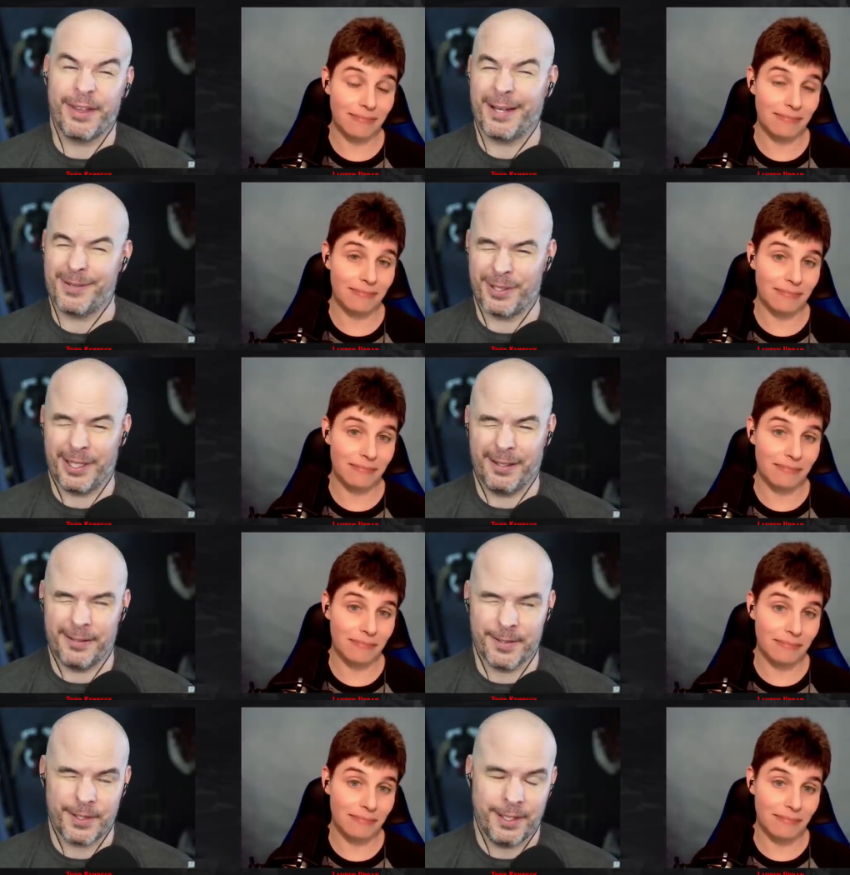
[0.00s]
Speaker 1: three thousand um,
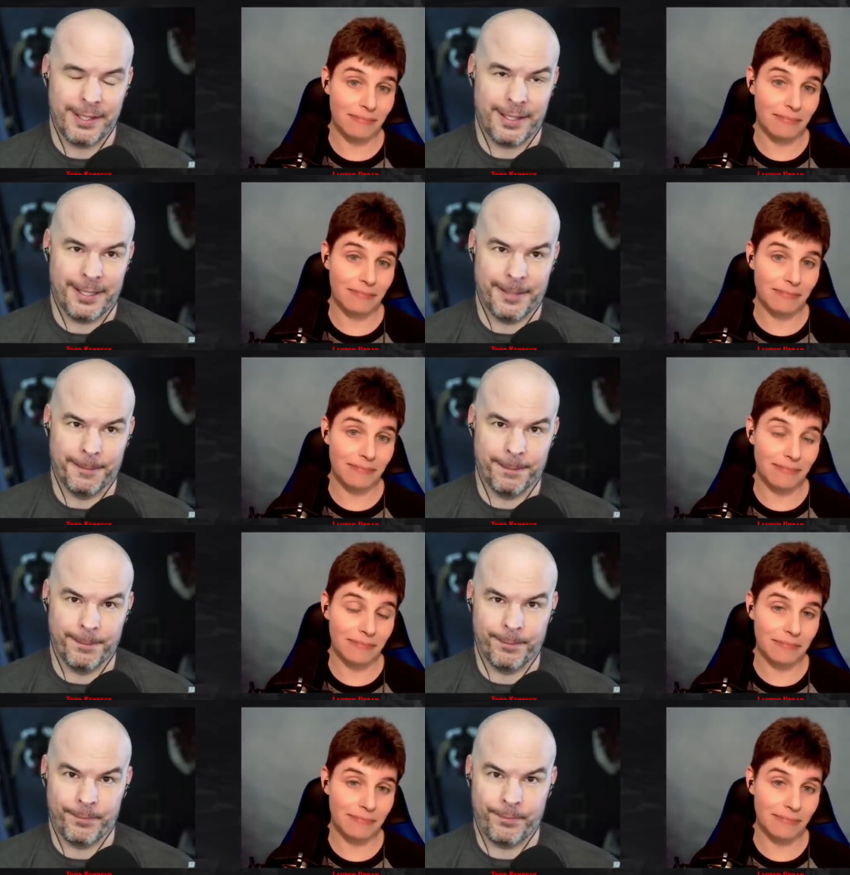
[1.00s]
dollars.
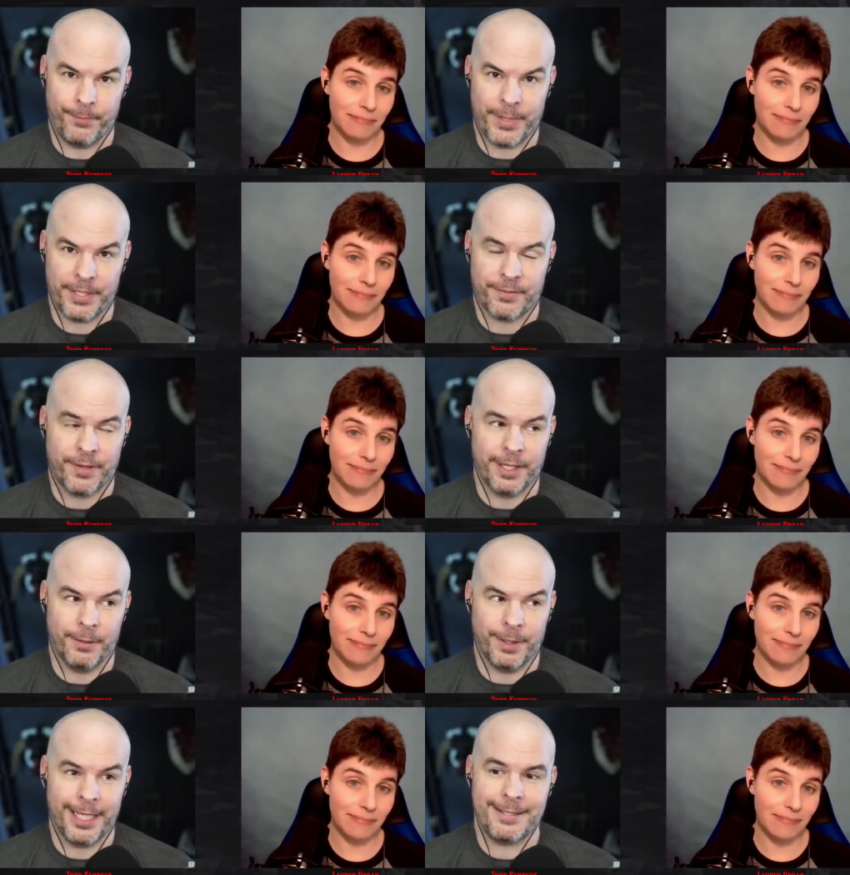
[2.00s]
It's very low
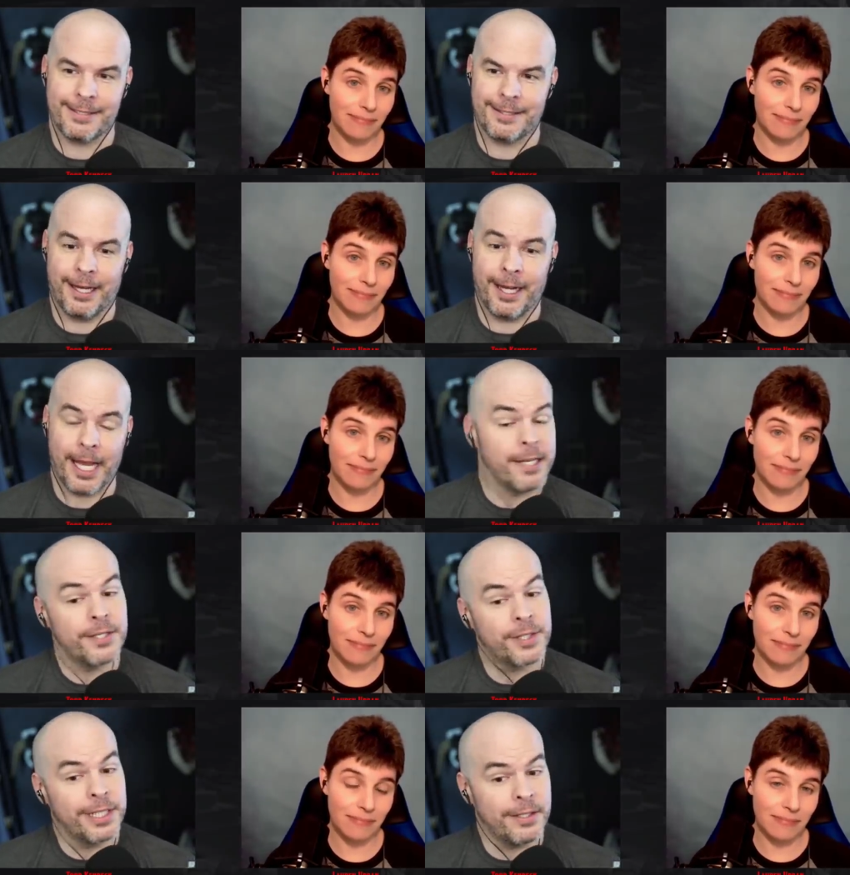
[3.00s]
light. Uh, I
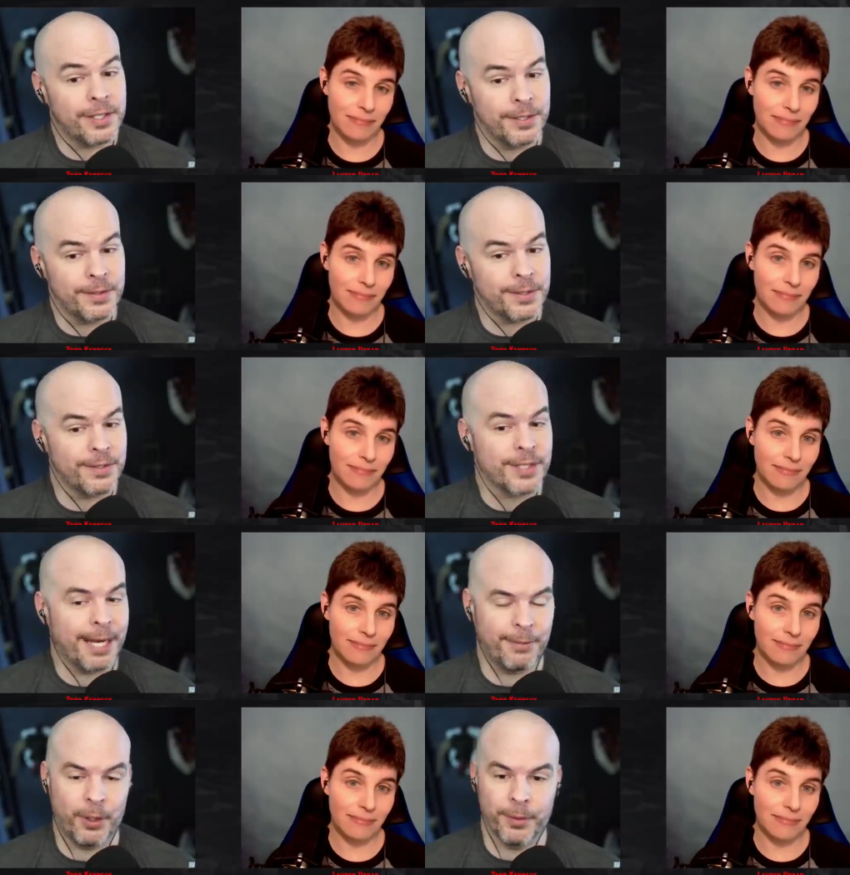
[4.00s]
initially started using this
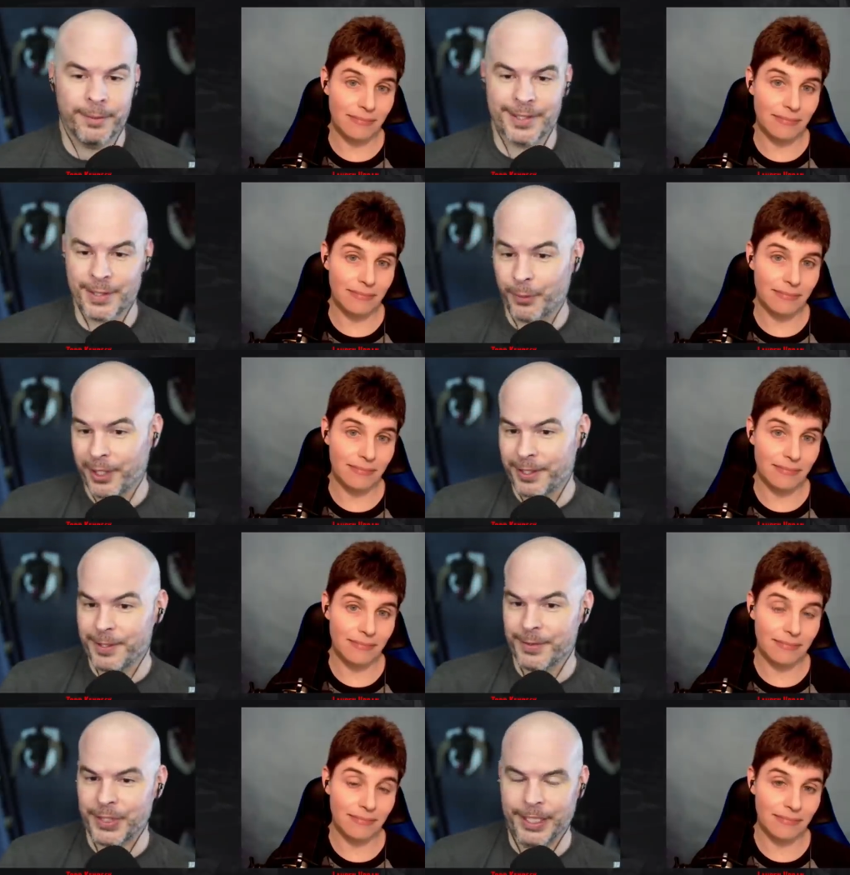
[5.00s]
camera only because I wanted to
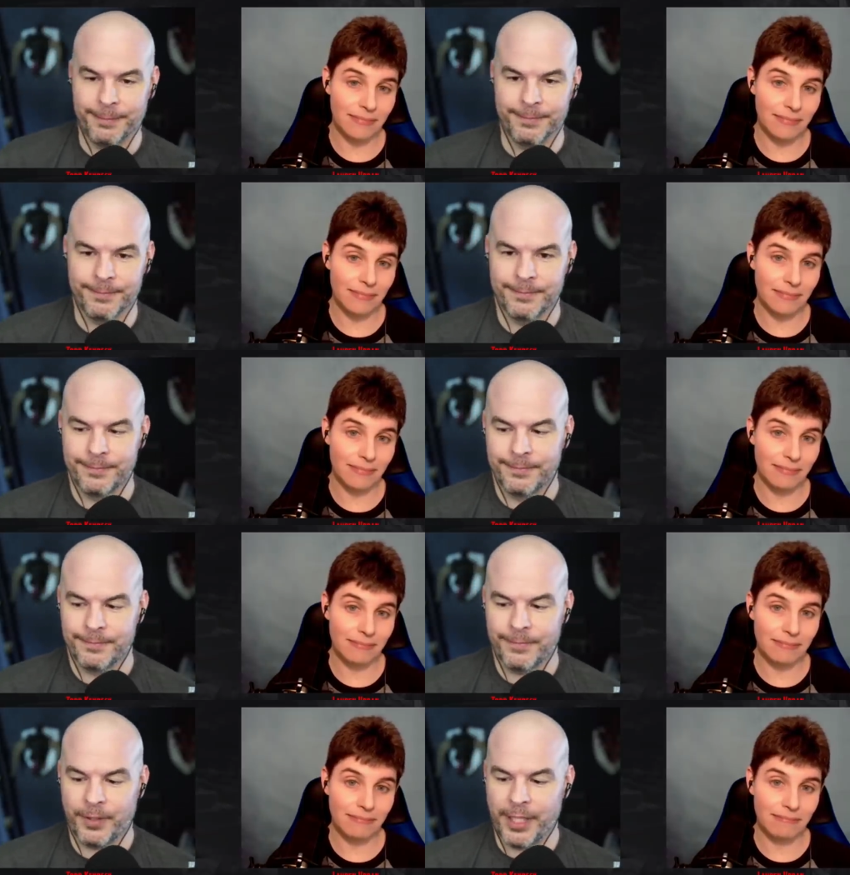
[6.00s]
use. Um,
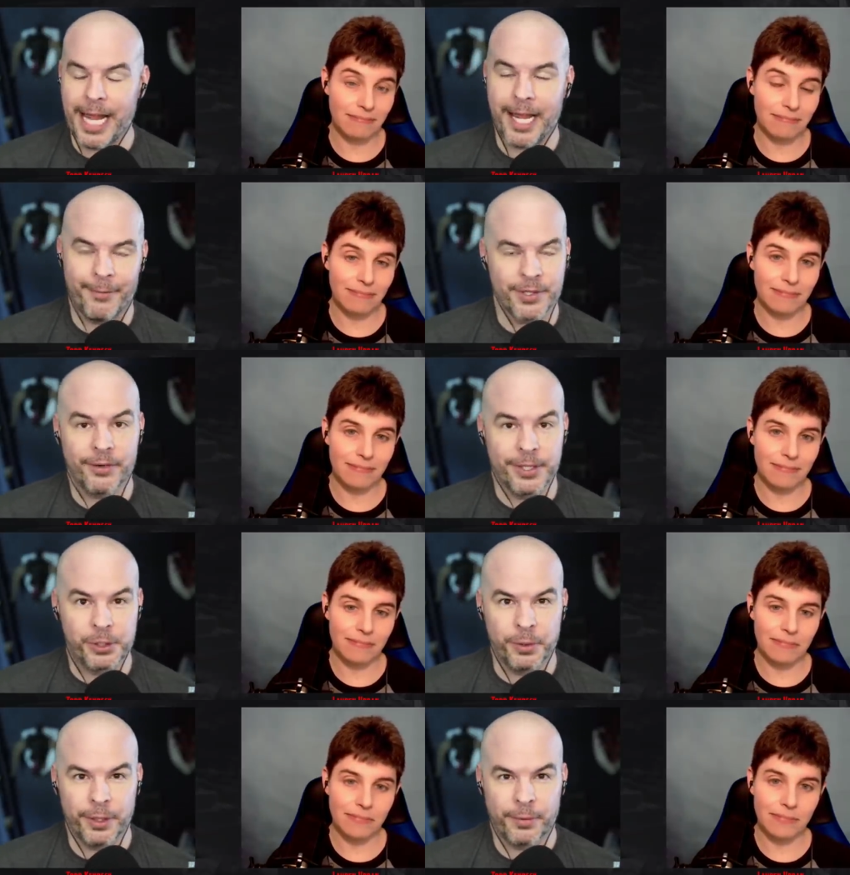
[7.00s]
well, a I was already
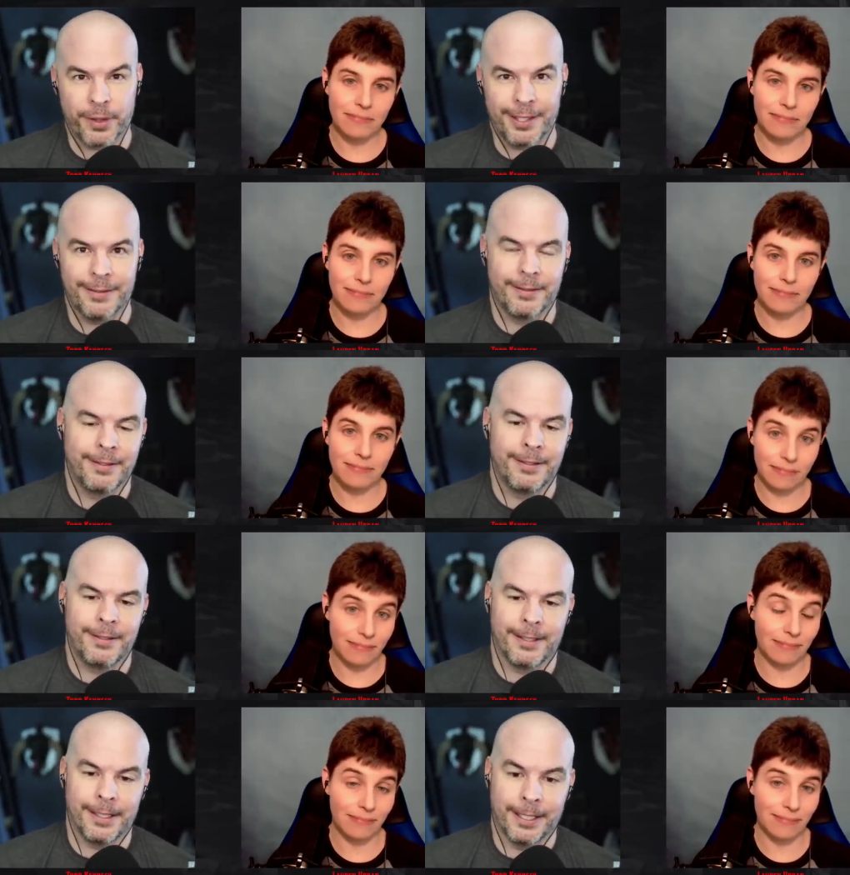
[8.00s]
shooting with it.
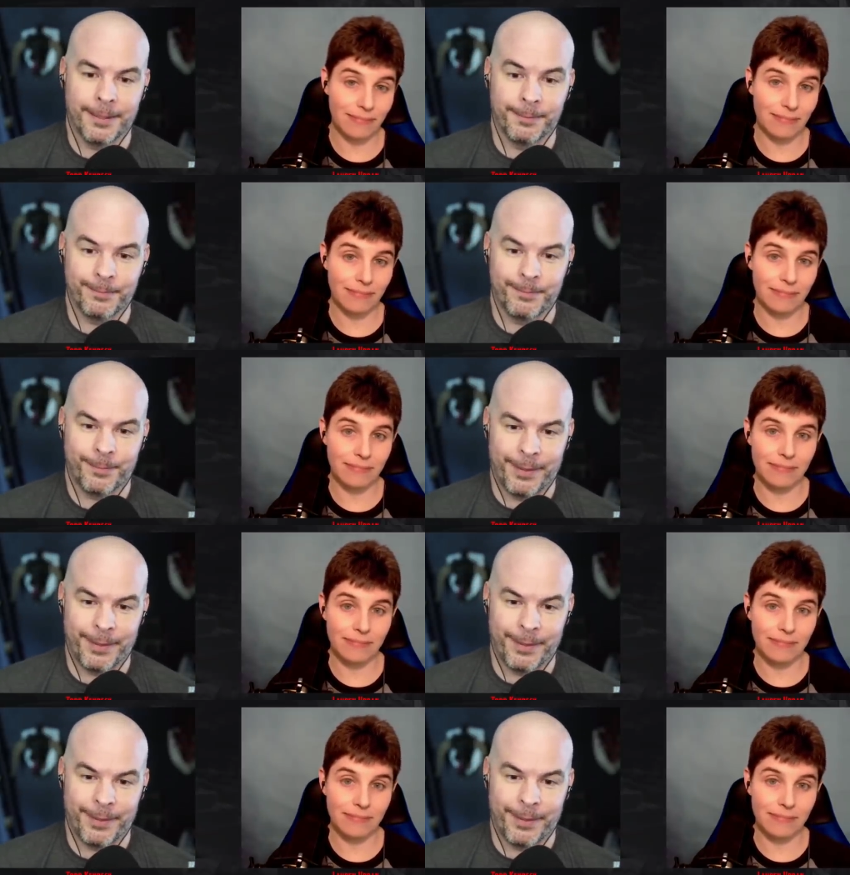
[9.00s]
Um,